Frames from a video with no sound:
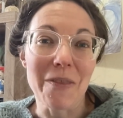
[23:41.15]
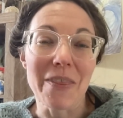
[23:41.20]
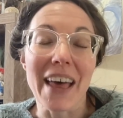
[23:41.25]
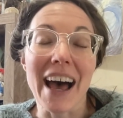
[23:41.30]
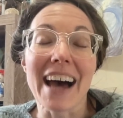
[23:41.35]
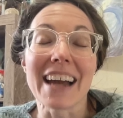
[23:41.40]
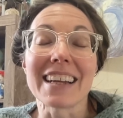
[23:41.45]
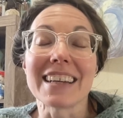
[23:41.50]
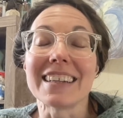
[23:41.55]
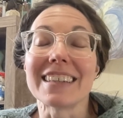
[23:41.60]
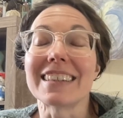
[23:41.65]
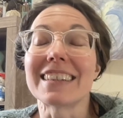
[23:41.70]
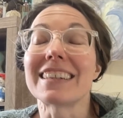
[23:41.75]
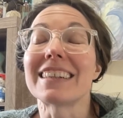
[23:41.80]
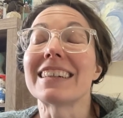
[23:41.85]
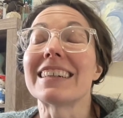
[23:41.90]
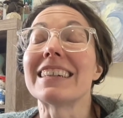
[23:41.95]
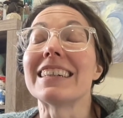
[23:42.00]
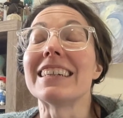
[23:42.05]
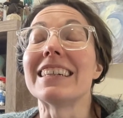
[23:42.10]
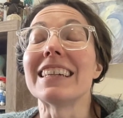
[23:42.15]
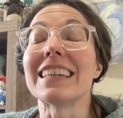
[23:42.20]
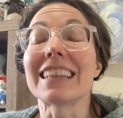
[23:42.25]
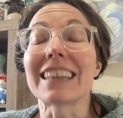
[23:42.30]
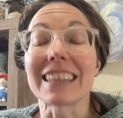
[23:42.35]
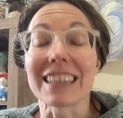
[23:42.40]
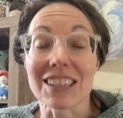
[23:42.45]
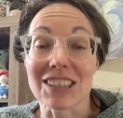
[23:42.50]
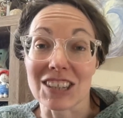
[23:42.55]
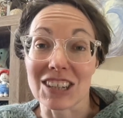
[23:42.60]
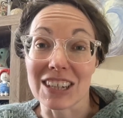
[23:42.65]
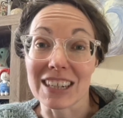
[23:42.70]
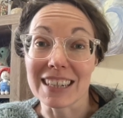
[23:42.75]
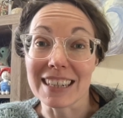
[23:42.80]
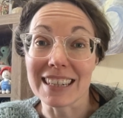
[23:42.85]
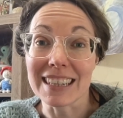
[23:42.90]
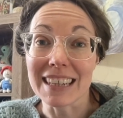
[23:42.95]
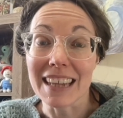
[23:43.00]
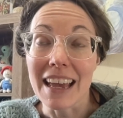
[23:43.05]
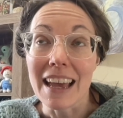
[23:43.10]
That is
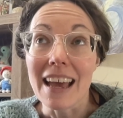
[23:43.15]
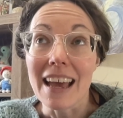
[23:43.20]
delicious.